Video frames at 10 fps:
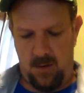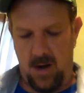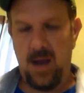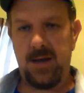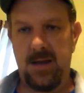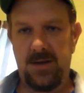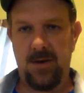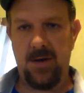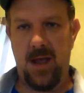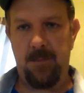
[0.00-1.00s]
Alright, that
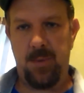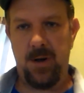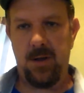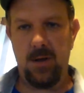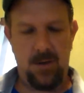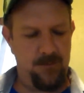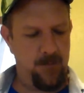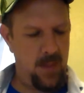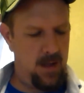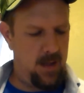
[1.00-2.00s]
turned out pretty good.
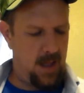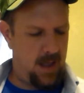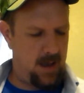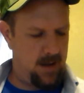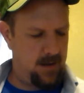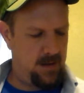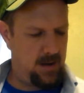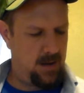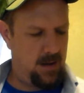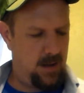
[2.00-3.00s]

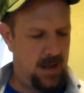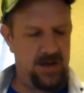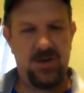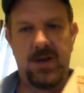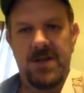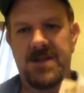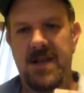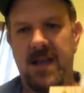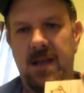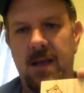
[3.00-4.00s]
As you can
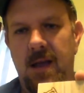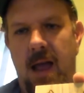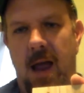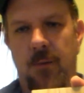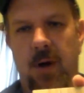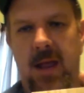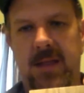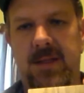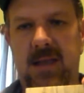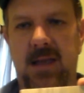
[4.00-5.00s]
see, I
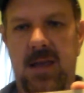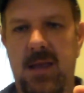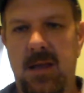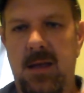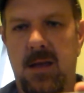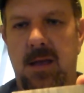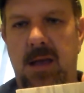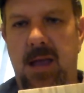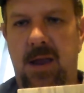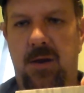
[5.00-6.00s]
ran the
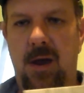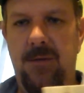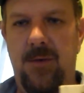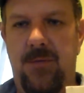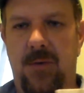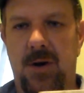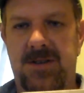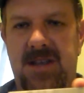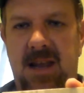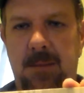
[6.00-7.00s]
engraver for
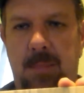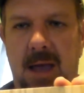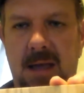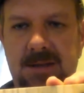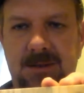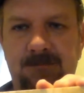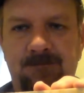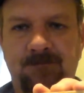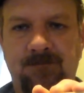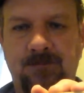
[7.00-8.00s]
a second pass,
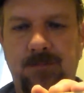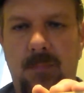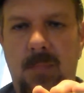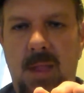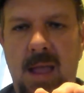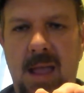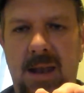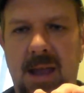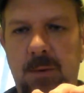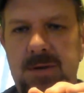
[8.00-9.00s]

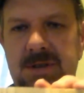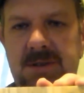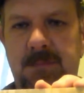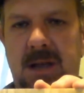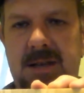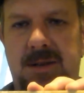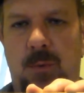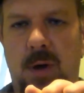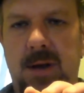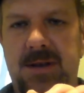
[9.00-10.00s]
and that was just because
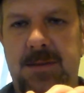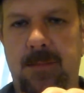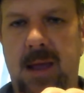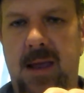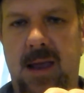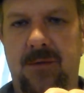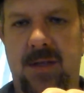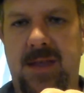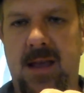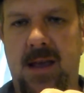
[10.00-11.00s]
I wanted to make
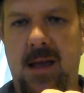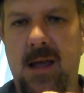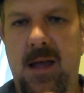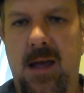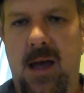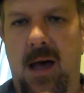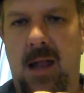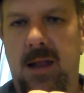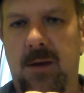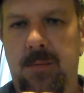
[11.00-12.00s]
everything
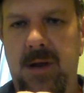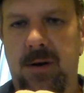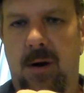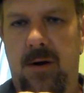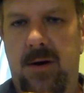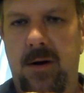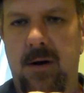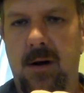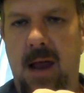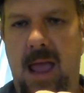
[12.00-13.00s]
a little bit
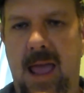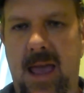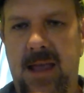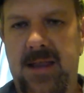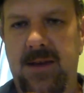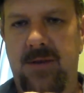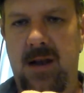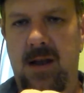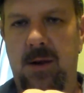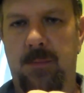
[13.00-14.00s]
darker and give it
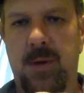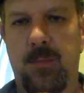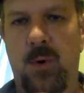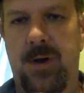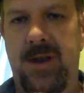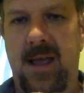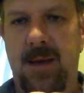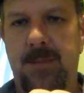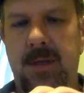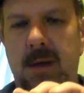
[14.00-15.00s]
a little bit more
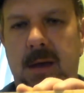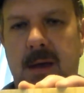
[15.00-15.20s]
depth.